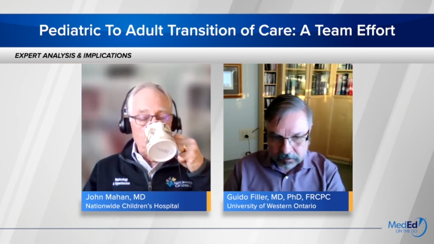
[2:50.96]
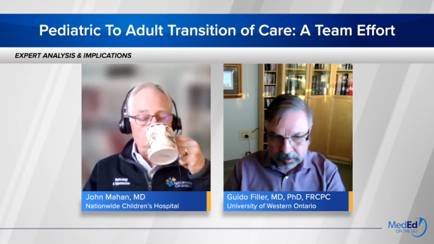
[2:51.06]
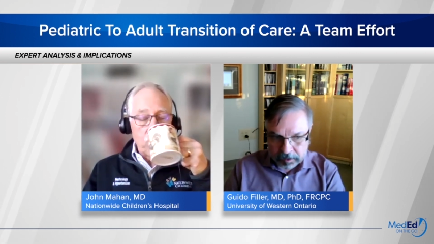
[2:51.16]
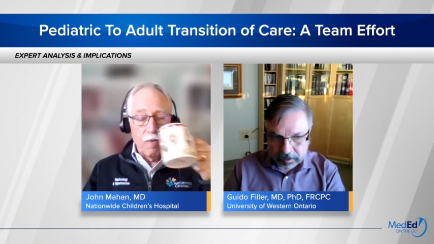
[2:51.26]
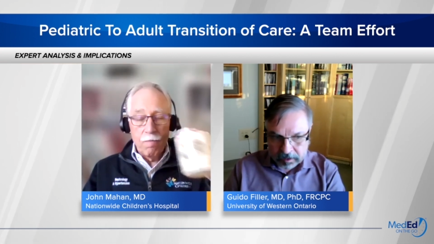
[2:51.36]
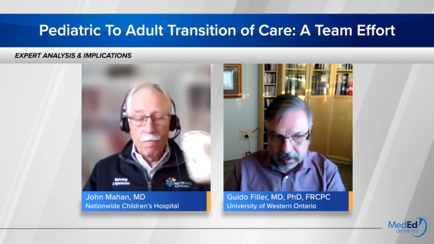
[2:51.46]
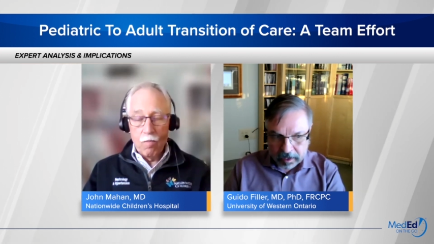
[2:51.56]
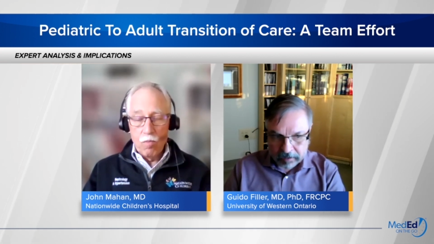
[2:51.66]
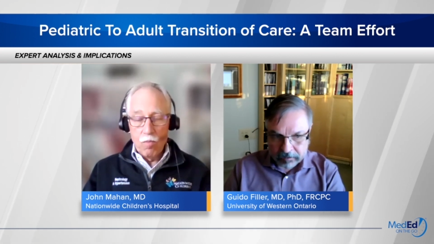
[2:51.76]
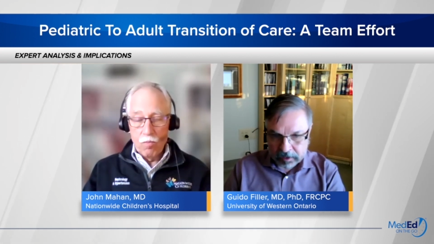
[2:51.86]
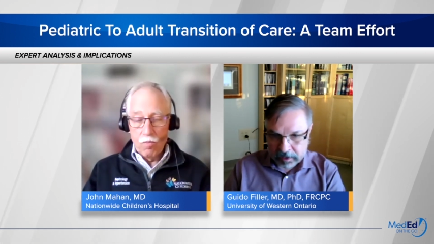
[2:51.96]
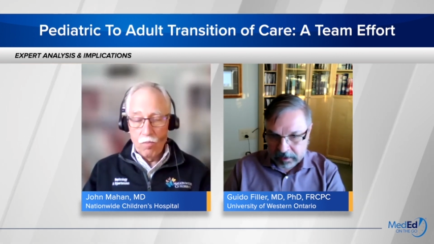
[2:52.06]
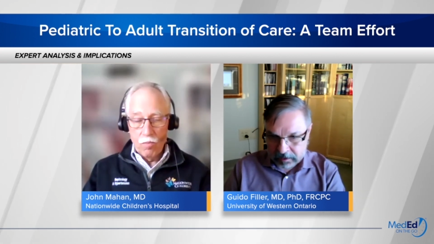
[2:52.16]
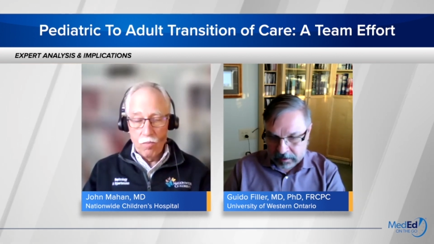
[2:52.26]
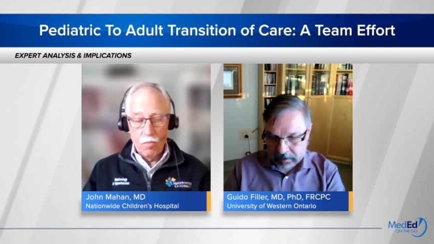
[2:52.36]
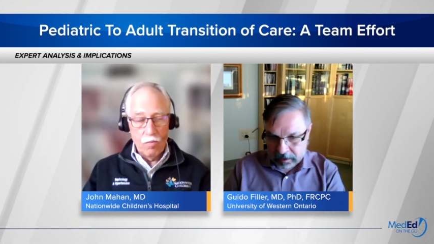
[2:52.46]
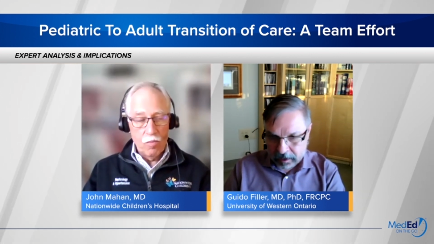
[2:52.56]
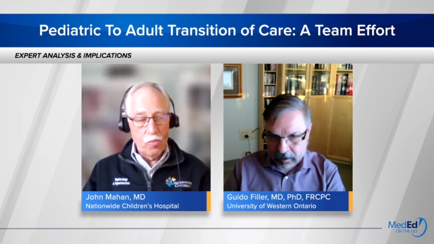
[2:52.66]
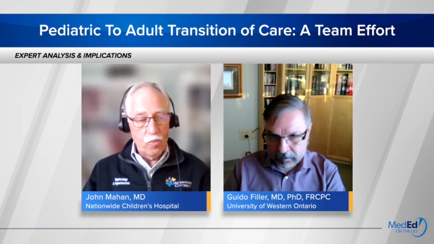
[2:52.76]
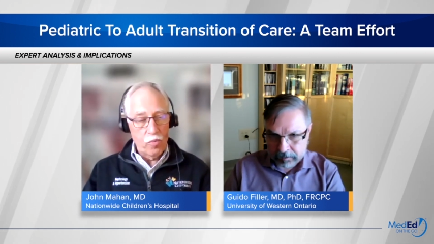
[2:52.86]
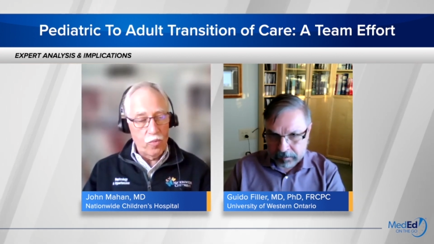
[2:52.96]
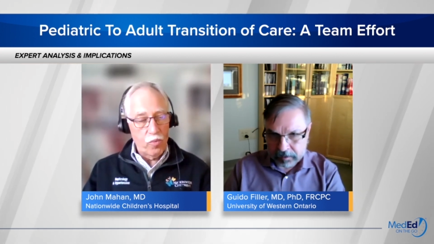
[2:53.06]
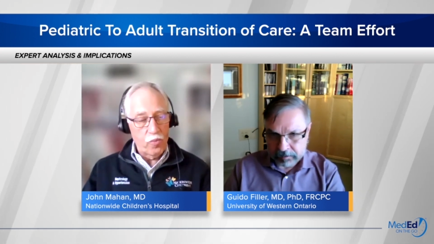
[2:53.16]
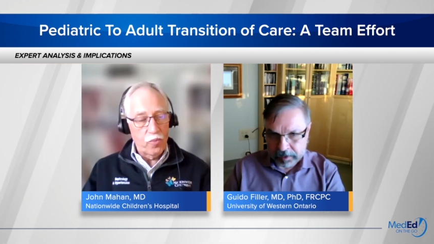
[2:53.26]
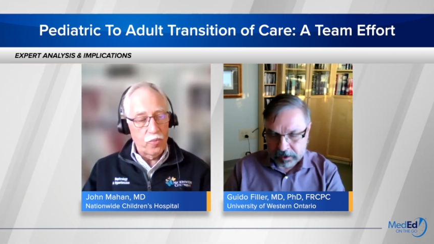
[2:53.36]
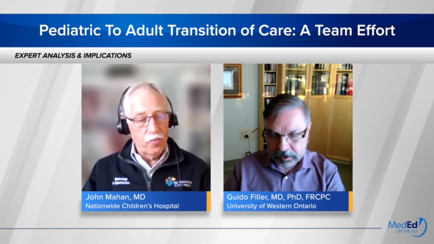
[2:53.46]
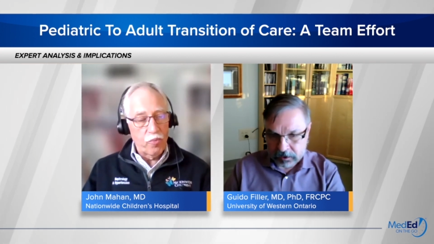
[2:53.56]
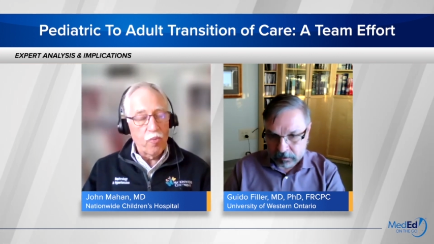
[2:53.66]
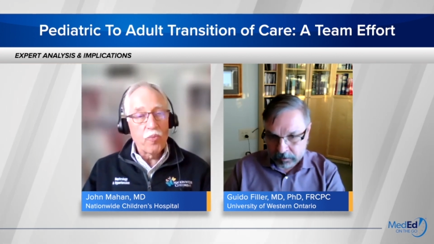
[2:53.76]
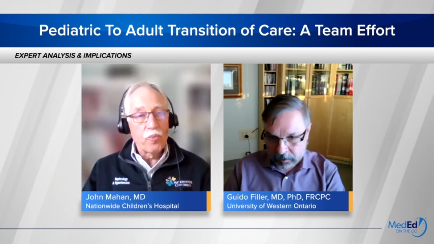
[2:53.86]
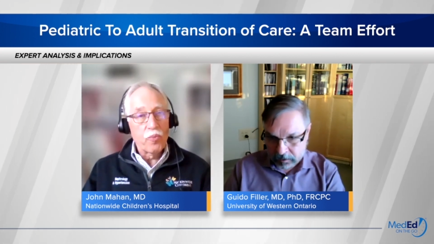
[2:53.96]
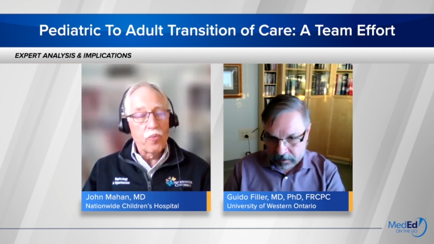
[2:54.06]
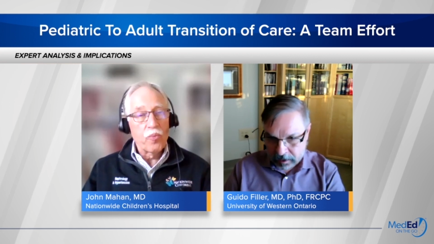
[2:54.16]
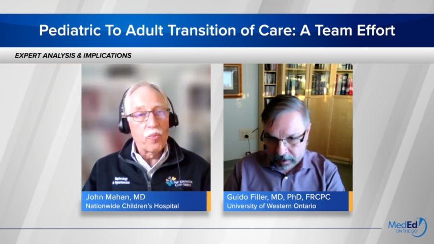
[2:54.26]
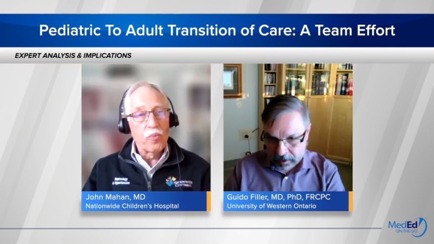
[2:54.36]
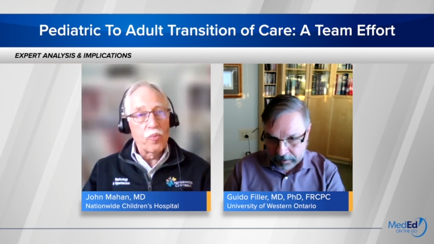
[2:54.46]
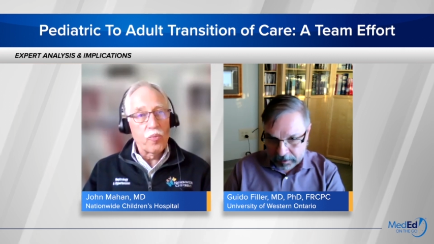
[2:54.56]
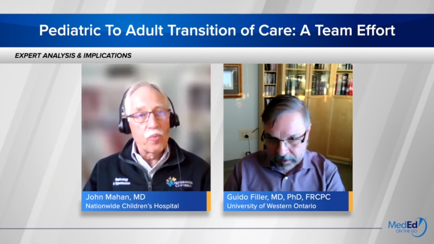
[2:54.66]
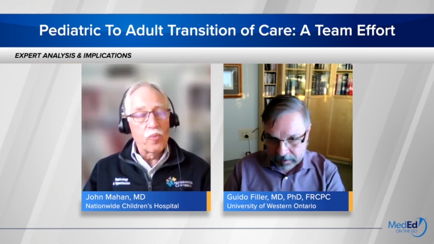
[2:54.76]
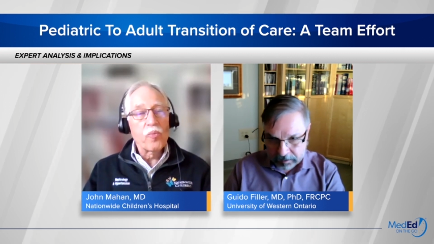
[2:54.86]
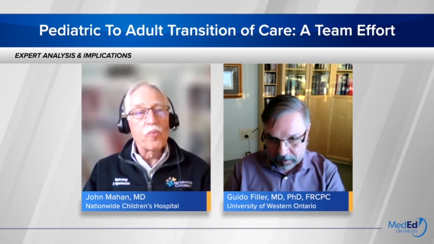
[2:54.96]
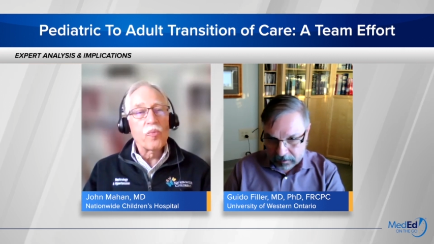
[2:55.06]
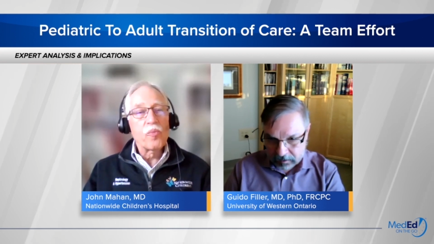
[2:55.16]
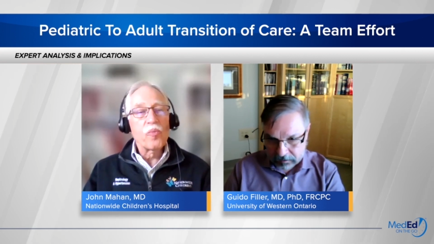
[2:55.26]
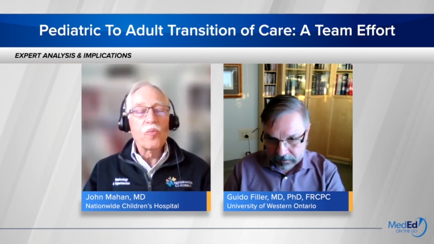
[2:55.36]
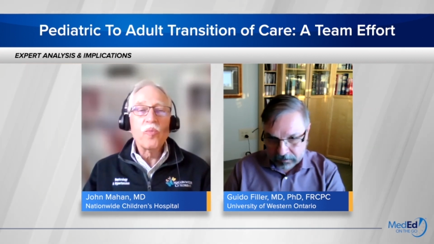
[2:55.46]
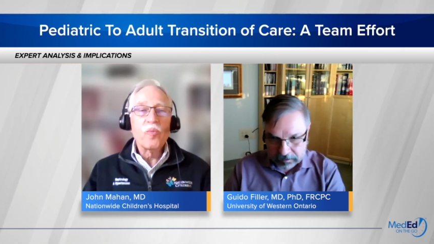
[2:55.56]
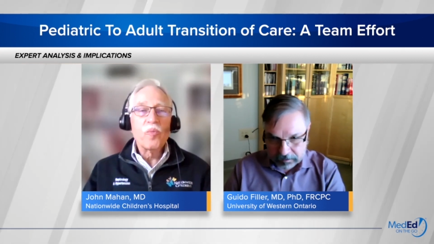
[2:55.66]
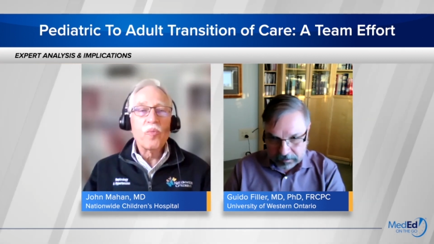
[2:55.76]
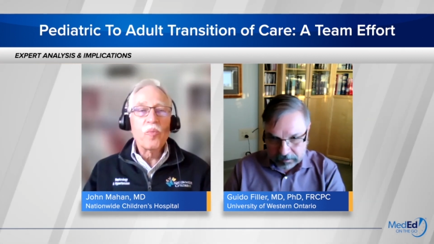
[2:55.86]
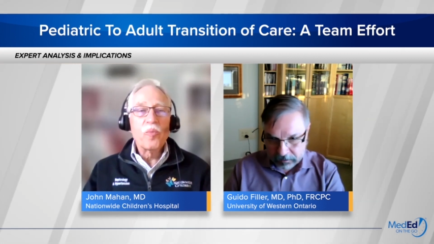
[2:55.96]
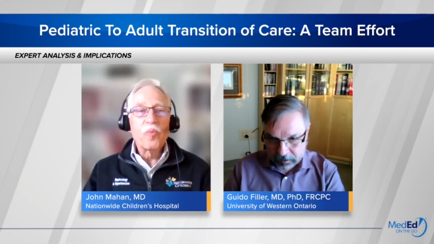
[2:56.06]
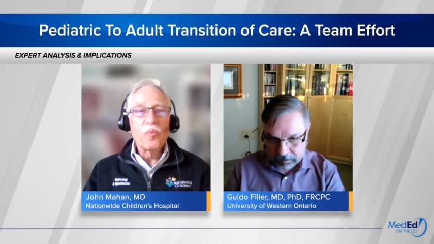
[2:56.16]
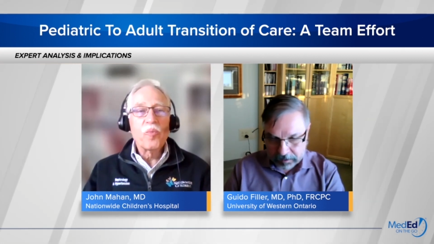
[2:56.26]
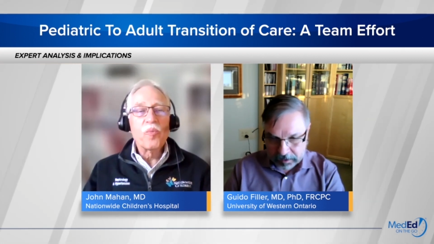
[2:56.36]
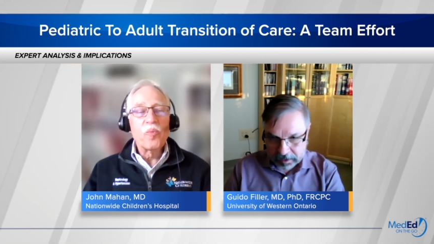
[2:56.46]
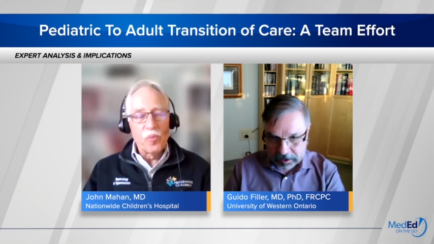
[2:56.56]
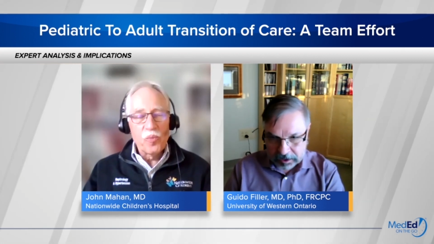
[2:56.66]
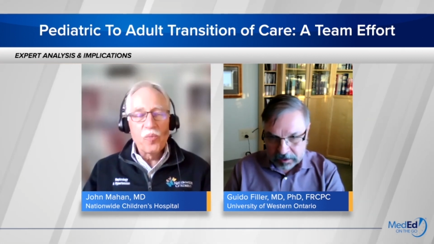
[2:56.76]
Speaker 1: be advocating that our patients should be on therapy because of the lifelong implications.